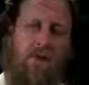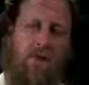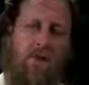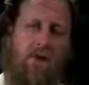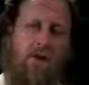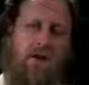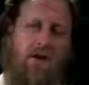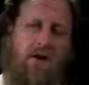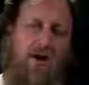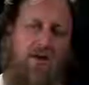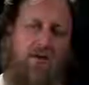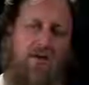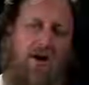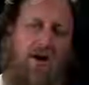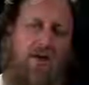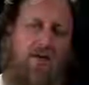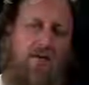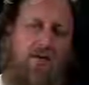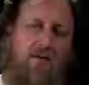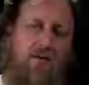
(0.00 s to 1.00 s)
The point
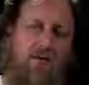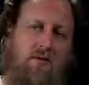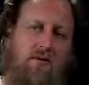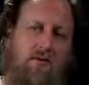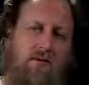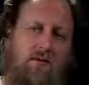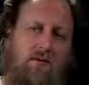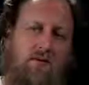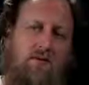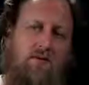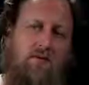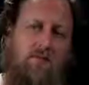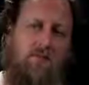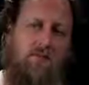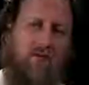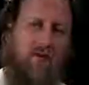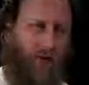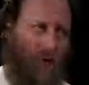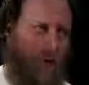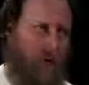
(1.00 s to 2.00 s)
about
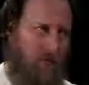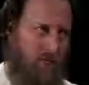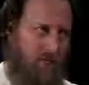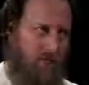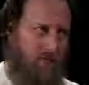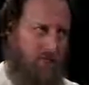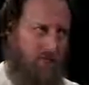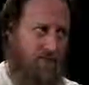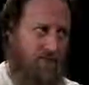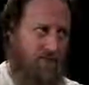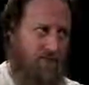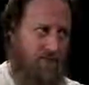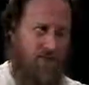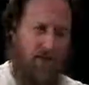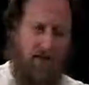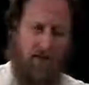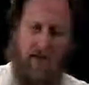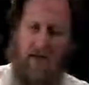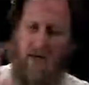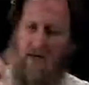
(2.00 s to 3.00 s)
the room
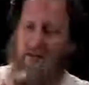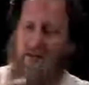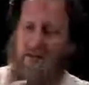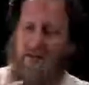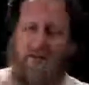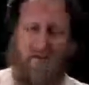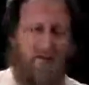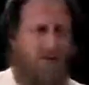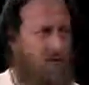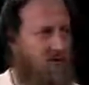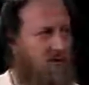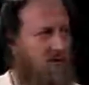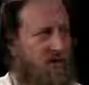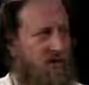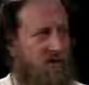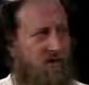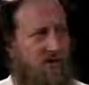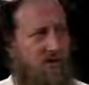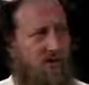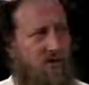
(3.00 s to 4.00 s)
and the different
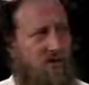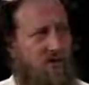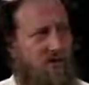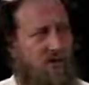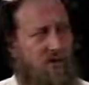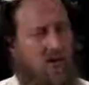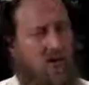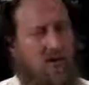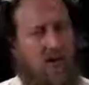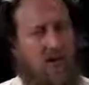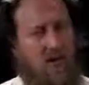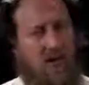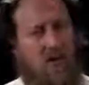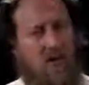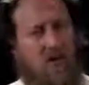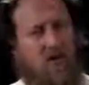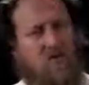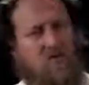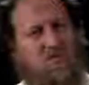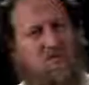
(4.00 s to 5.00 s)
people
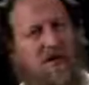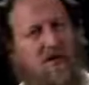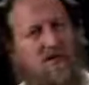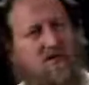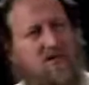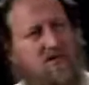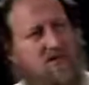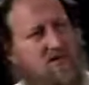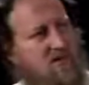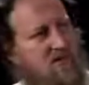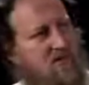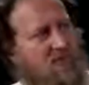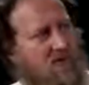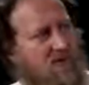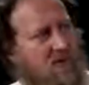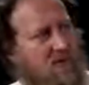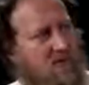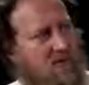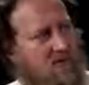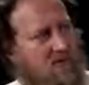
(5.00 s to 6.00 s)
goes back to
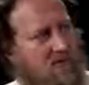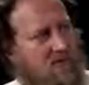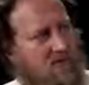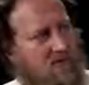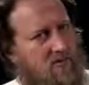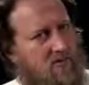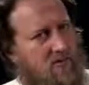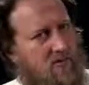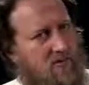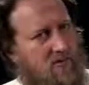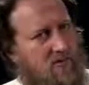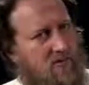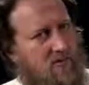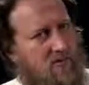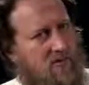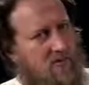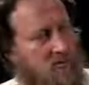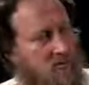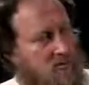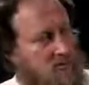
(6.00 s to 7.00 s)
something
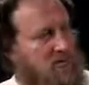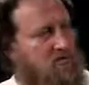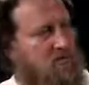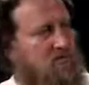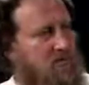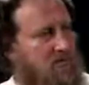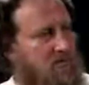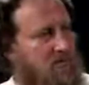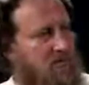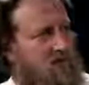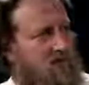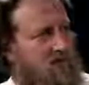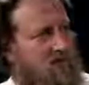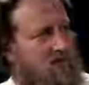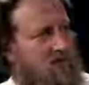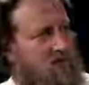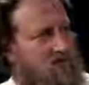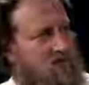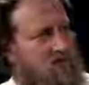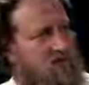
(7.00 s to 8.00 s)
Muslims
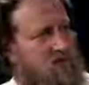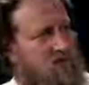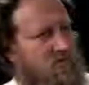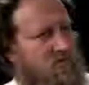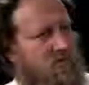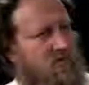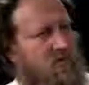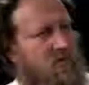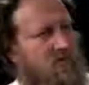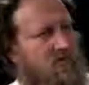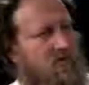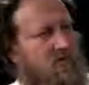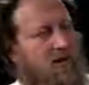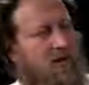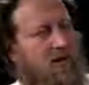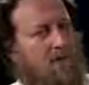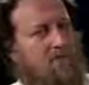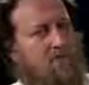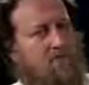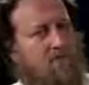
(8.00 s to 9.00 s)
believe. Muslims believe
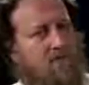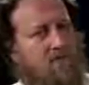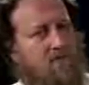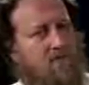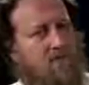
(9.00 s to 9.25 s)
that